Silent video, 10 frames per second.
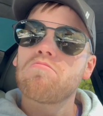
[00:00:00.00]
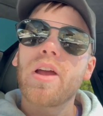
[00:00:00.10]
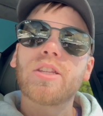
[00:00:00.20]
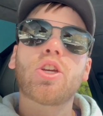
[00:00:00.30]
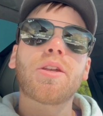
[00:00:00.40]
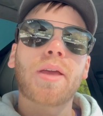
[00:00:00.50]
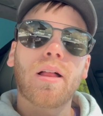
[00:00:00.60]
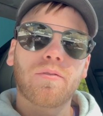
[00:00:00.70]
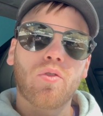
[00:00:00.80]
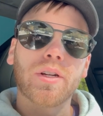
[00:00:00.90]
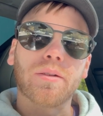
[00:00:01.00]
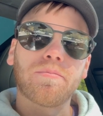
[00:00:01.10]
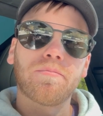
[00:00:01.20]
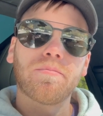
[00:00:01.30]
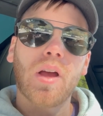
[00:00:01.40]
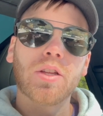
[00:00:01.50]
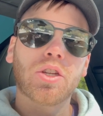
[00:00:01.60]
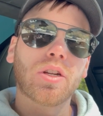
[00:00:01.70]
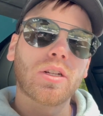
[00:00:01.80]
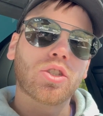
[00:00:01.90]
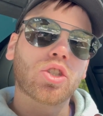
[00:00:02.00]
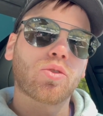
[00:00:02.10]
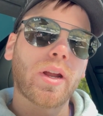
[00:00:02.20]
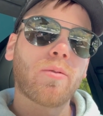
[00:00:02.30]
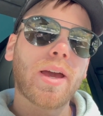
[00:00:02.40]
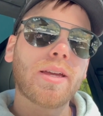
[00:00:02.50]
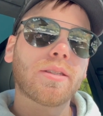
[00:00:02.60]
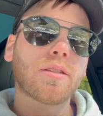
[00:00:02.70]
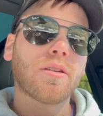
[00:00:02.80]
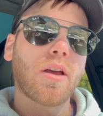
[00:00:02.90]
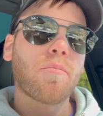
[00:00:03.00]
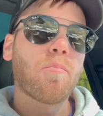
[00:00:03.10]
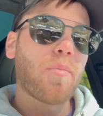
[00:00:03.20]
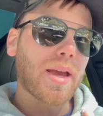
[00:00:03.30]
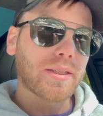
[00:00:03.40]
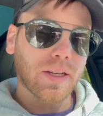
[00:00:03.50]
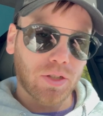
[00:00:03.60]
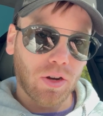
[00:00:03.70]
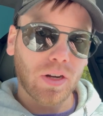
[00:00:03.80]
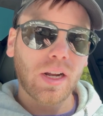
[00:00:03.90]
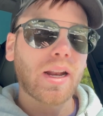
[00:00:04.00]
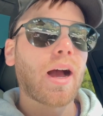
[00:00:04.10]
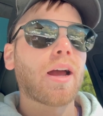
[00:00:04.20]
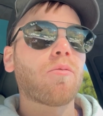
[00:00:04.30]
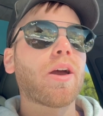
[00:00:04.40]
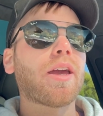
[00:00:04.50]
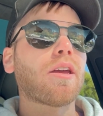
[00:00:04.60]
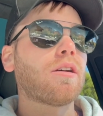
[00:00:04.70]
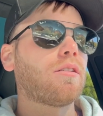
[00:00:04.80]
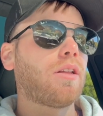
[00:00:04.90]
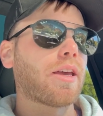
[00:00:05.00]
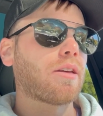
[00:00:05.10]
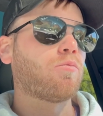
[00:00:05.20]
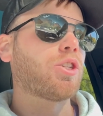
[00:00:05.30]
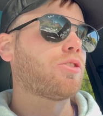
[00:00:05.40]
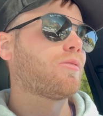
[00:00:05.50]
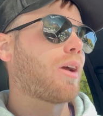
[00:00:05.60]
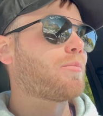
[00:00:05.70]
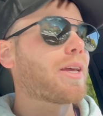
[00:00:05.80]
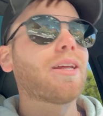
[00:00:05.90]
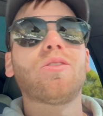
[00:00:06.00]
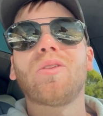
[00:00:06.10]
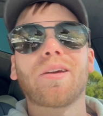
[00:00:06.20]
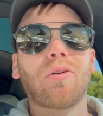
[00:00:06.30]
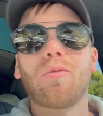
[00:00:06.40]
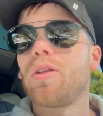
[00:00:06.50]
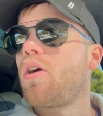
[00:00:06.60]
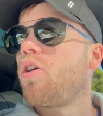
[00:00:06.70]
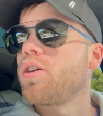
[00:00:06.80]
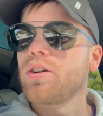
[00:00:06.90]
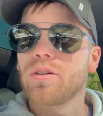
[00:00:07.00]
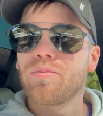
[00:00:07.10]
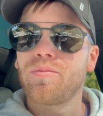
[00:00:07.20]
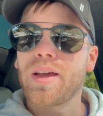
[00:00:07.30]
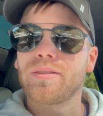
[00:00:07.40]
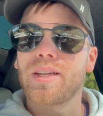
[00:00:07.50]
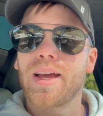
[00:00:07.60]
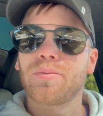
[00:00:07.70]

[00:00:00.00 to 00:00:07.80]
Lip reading: It's good in California. It's good on straightaways, basic turning, highway, like, which I'm taking it through like probably one of the harder tests,